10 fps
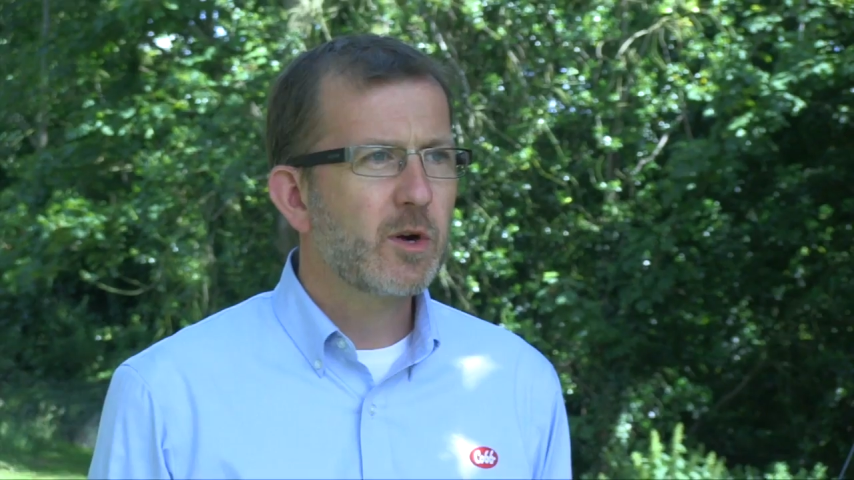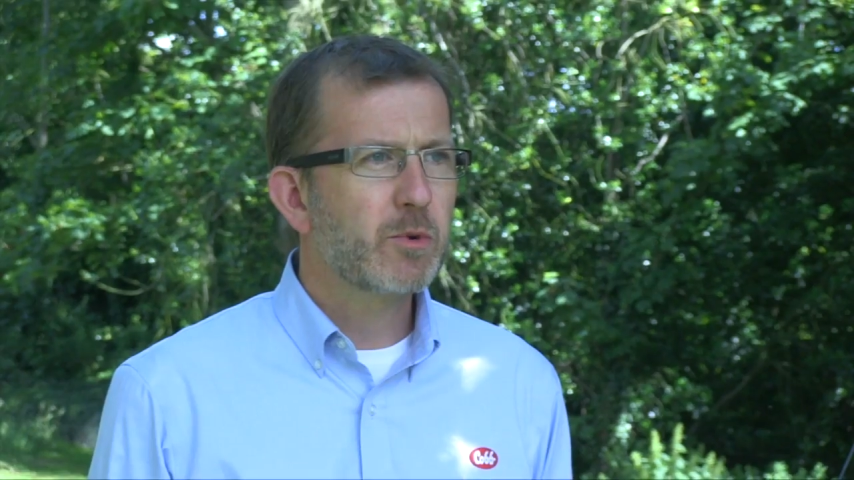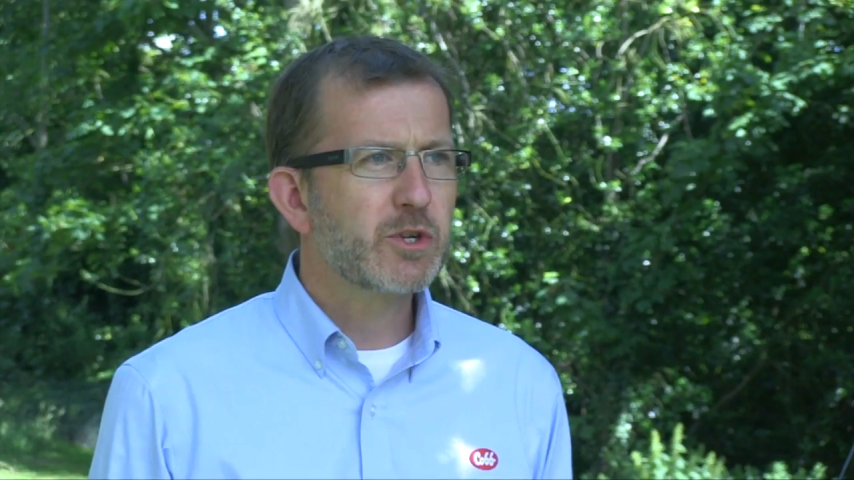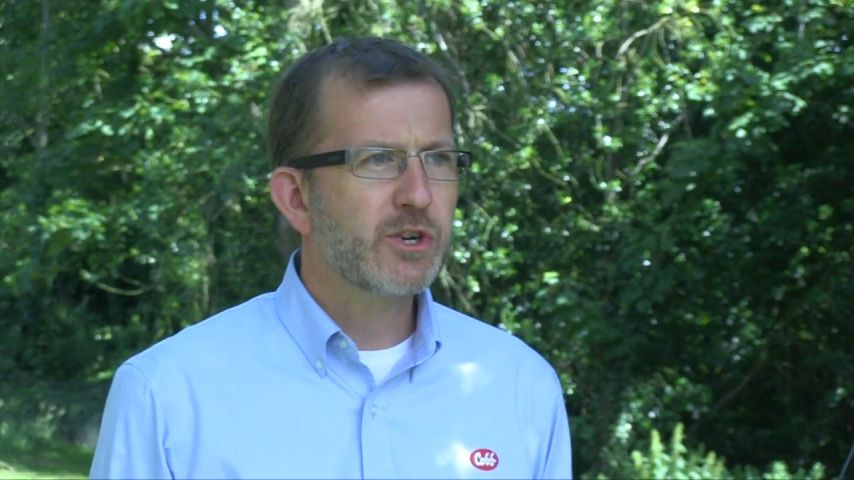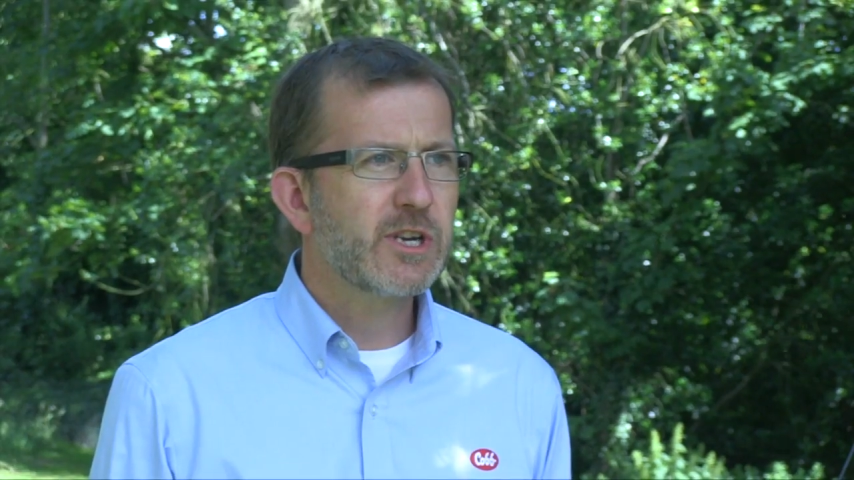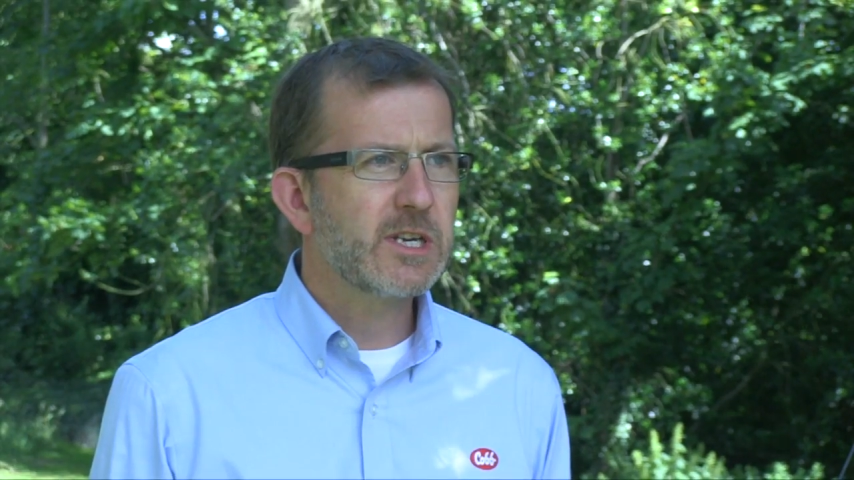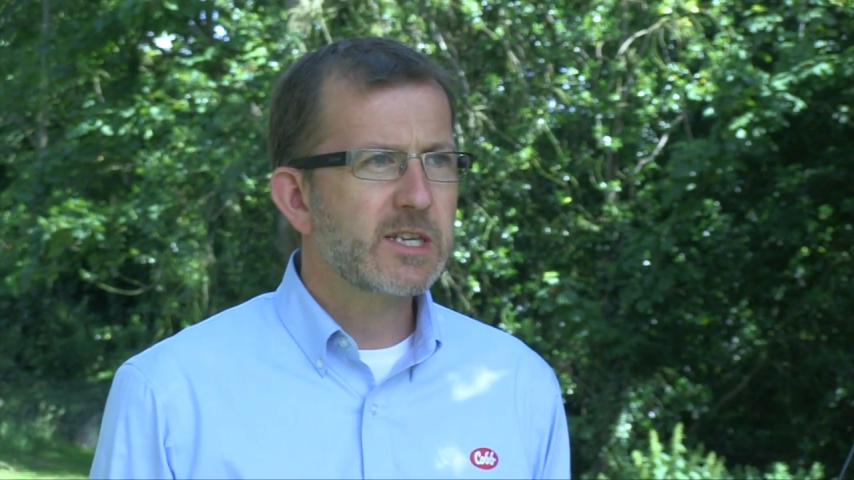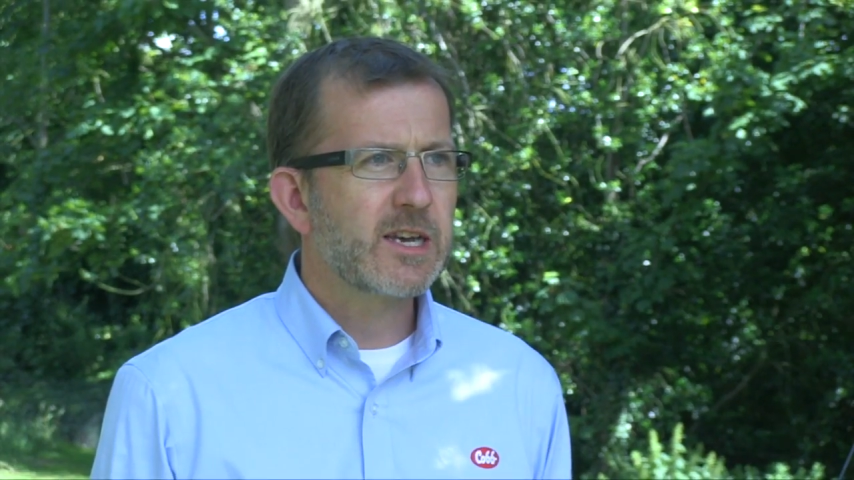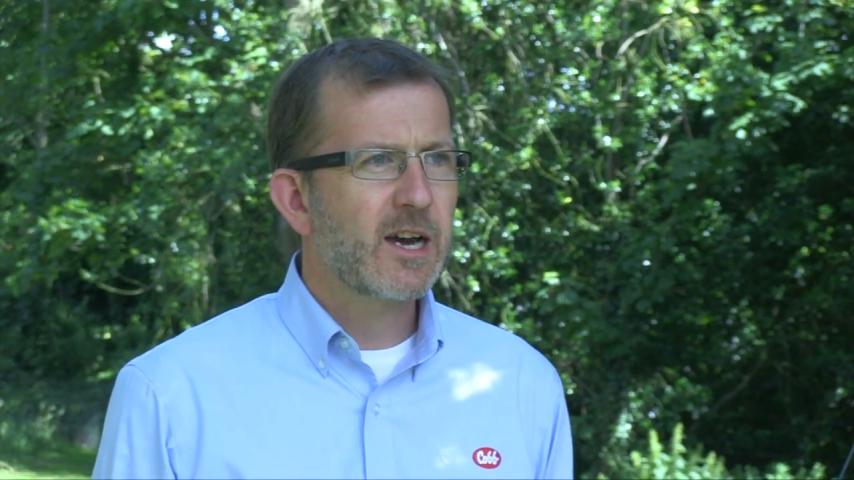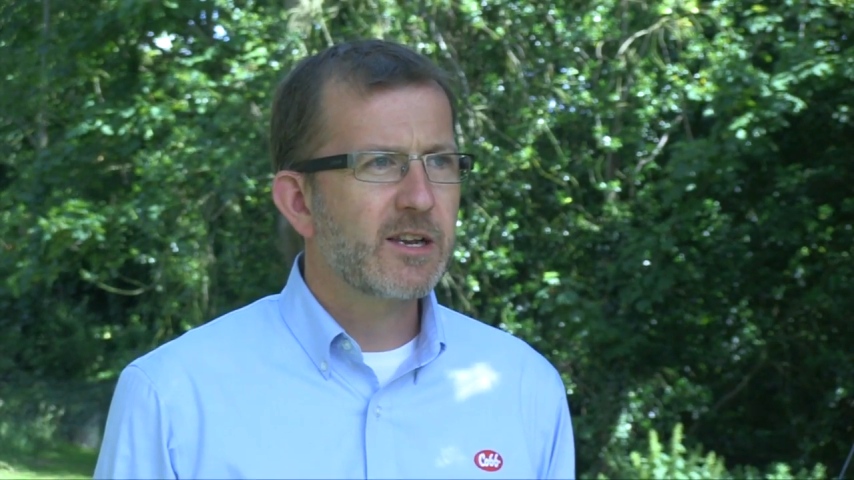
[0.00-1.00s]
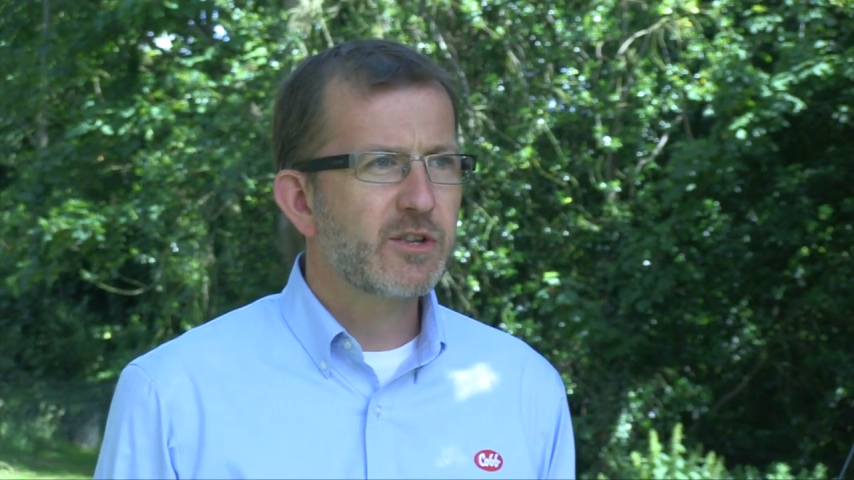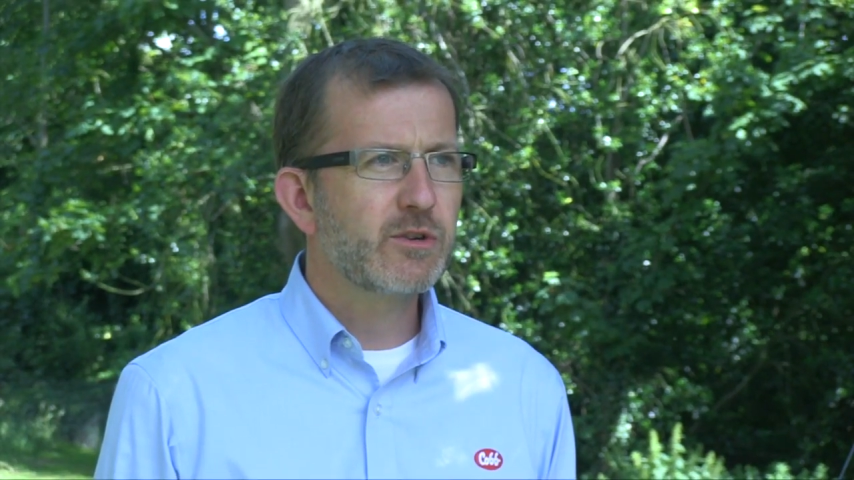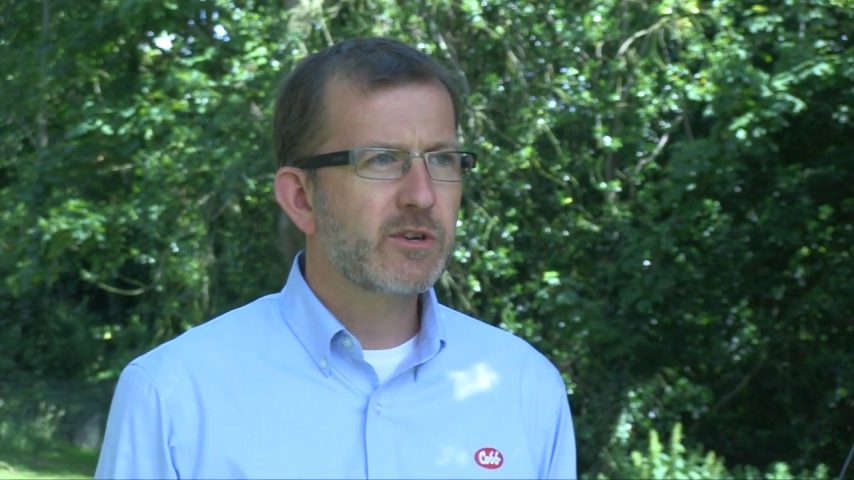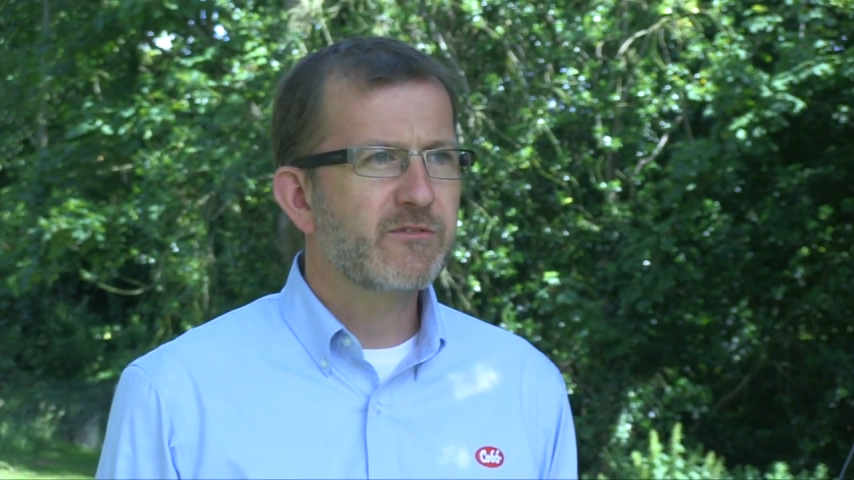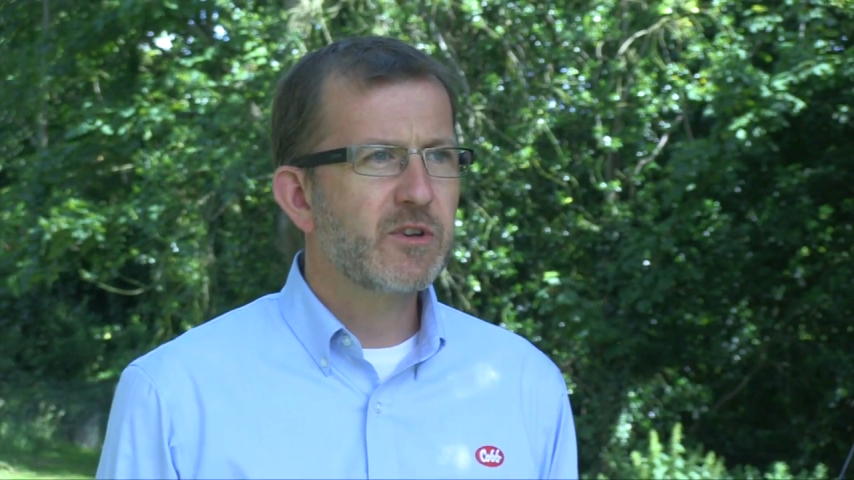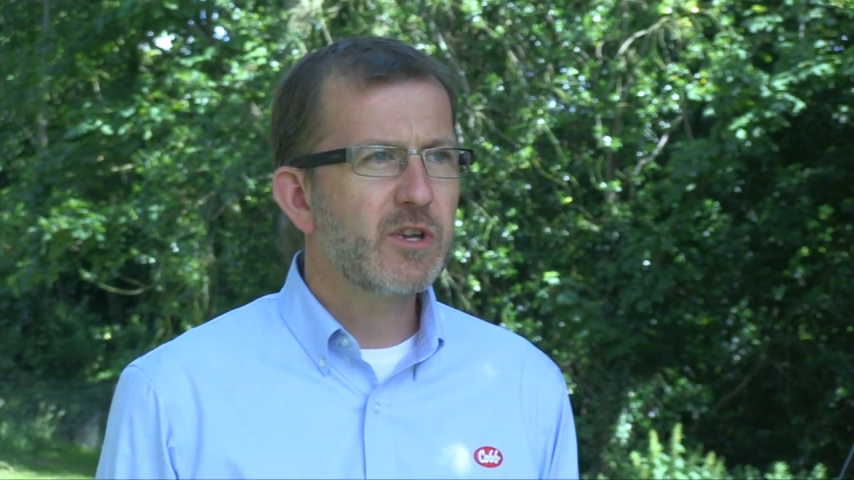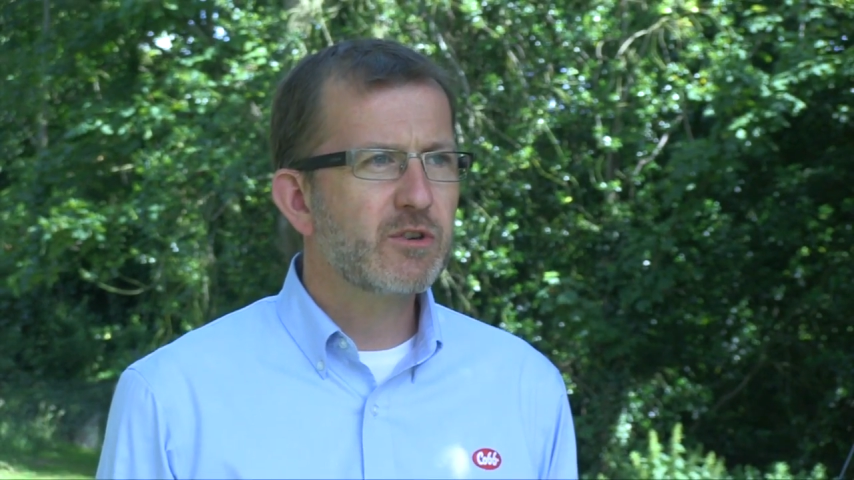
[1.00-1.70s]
of the opportunities that I took a few